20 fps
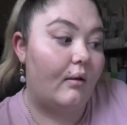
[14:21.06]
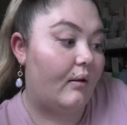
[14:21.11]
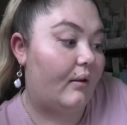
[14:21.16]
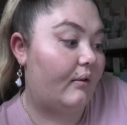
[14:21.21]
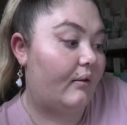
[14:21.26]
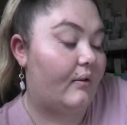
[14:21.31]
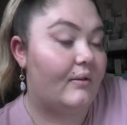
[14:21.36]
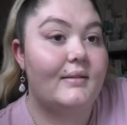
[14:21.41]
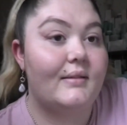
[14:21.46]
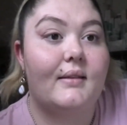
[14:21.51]

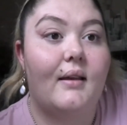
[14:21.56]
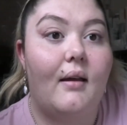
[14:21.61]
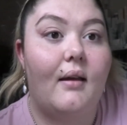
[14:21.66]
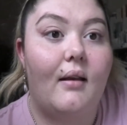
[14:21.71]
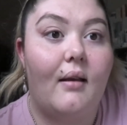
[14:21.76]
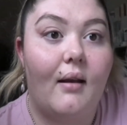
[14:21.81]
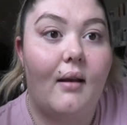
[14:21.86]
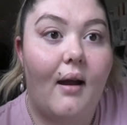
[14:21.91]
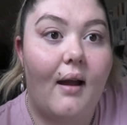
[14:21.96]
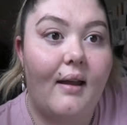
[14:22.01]
Looks
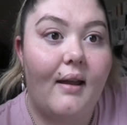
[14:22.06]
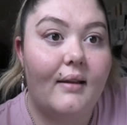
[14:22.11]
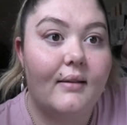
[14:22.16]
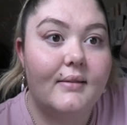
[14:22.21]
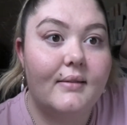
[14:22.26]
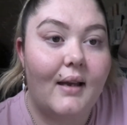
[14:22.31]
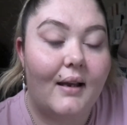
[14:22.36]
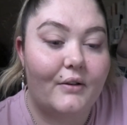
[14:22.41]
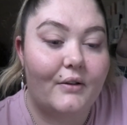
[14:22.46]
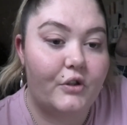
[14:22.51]

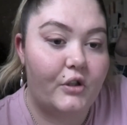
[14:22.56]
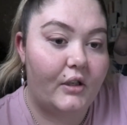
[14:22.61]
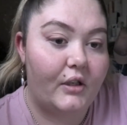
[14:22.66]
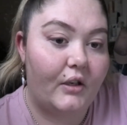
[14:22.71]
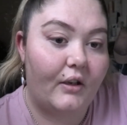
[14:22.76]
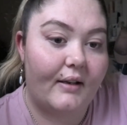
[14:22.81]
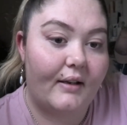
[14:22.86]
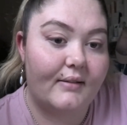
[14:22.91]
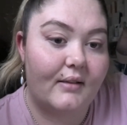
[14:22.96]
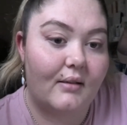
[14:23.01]
nice actually. You
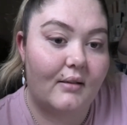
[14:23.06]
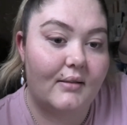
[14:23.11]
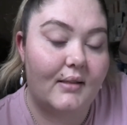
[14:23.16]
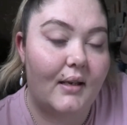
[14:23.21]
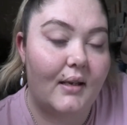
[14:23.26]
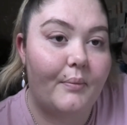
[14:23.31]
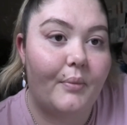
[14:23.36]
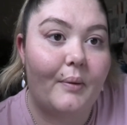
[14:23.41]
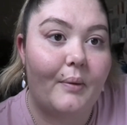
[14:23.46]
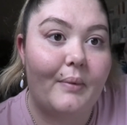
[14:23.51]
guys can't see
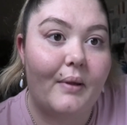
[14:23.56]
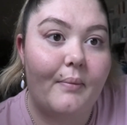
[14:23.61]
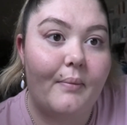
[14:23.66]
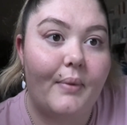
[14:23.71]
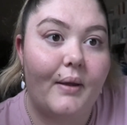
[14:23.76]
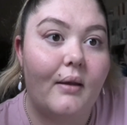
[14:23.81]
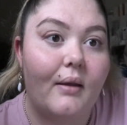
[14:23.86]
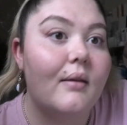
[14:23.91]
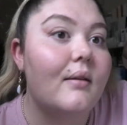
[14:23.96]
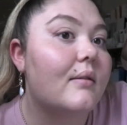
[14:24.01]
it properly,
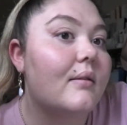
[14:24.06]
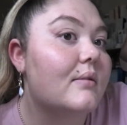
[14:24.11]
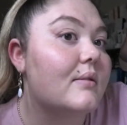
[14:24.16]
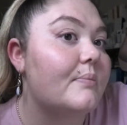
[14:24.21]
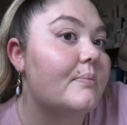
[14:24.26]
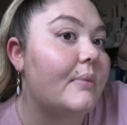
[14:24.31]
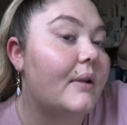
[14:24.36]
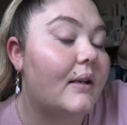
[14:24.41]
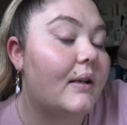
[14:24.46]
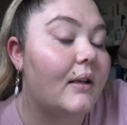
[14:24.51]
but it's
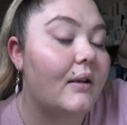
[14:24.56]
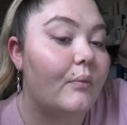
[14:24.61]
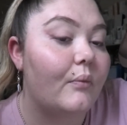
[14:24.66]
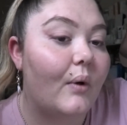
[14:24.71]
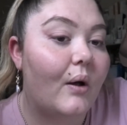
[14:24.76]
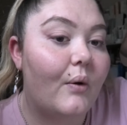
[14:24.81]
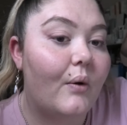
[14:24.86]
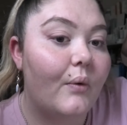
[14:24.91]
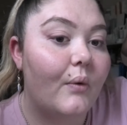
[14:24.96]
blending in well.